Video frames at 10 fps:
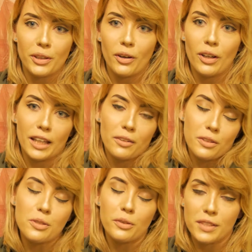They're all
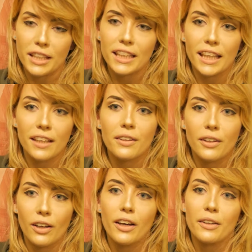adults who have dedicated
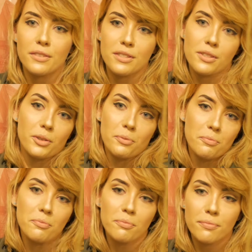their lives to
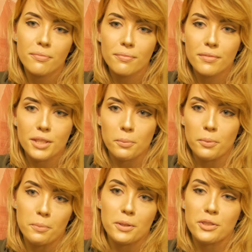
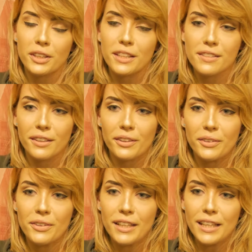puppetry, so
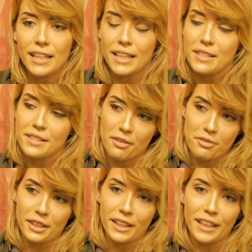it's
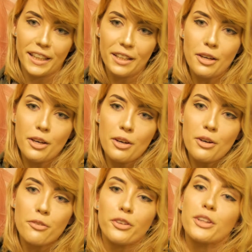definitely
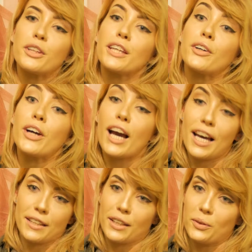for the young
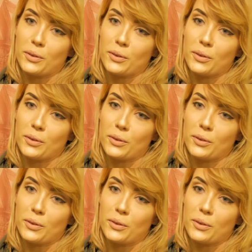and the